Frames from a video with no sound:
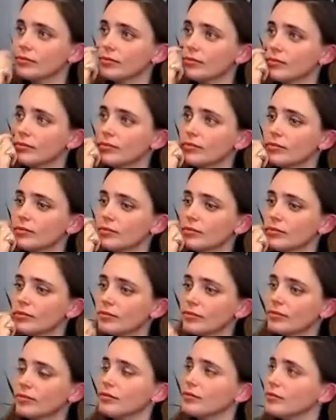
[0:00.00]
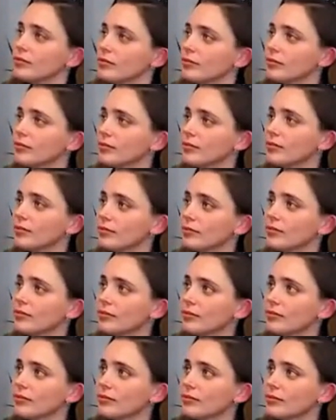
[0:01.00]

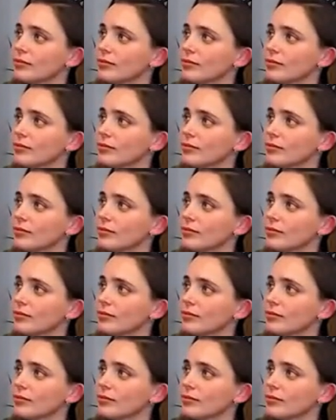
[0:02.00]
[no speech]